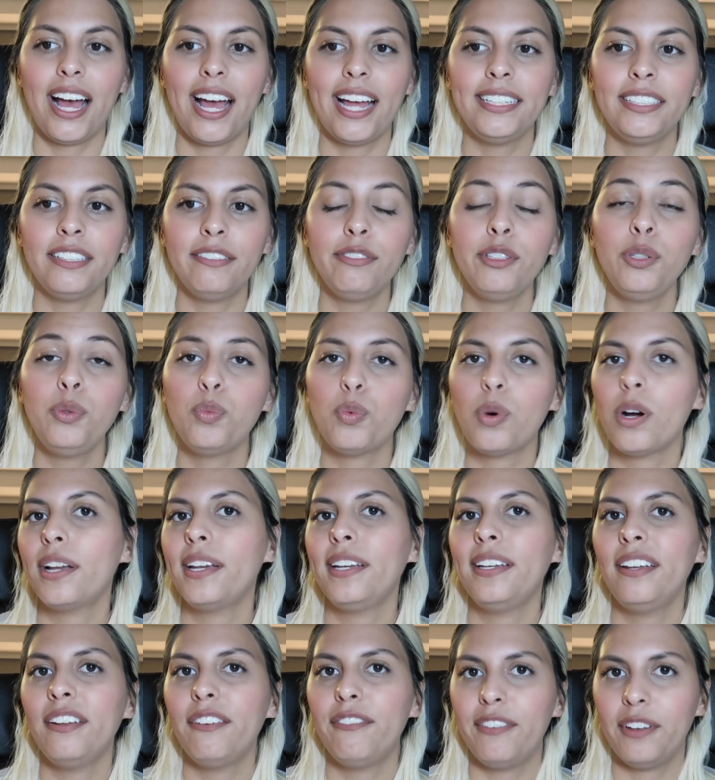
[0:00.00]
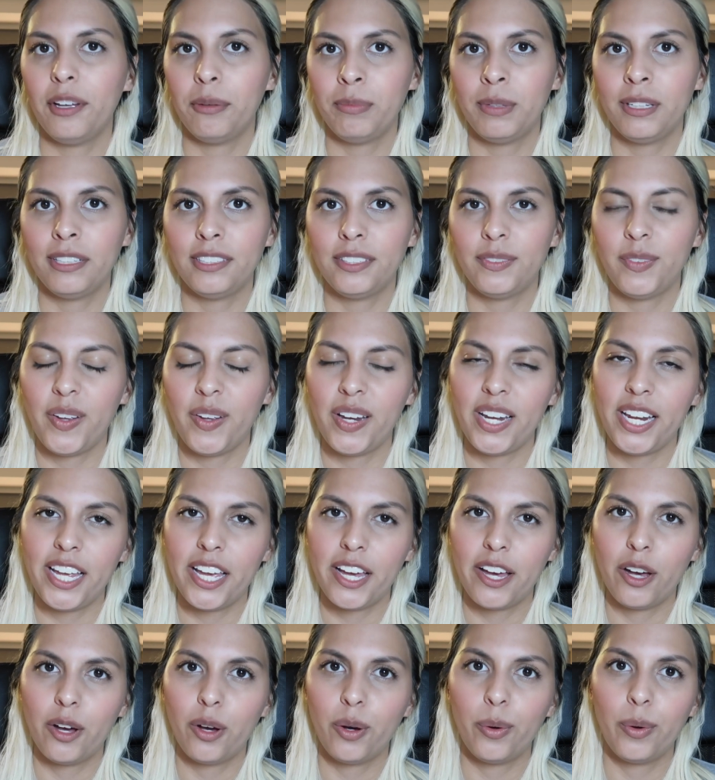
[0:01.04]
I definitely wanted to film this
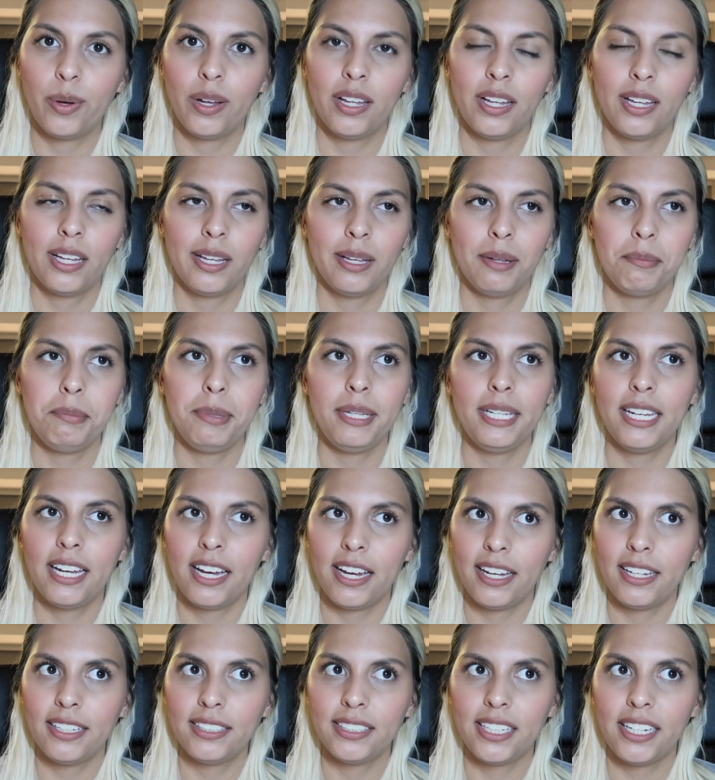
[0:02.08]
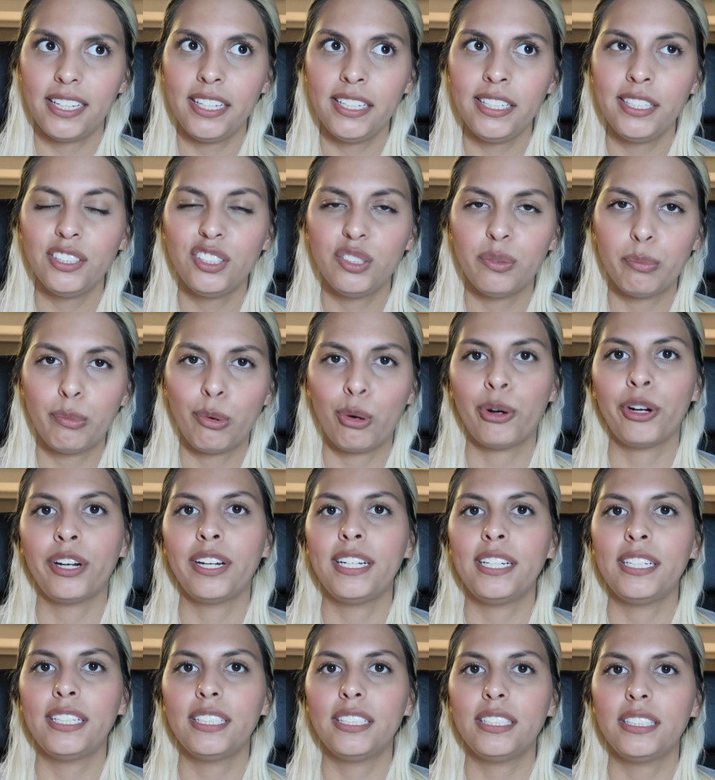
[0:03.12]
video because I think it's
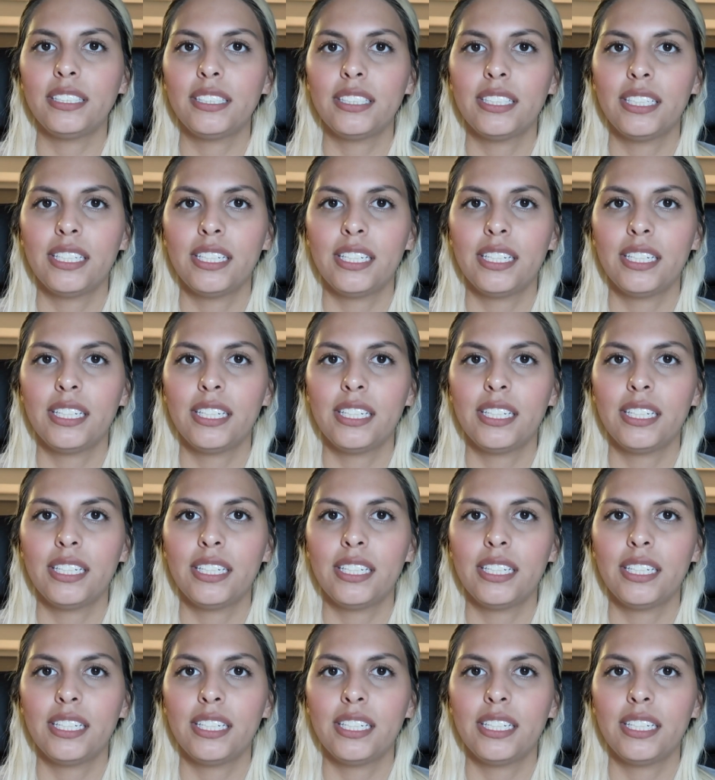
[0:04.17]
important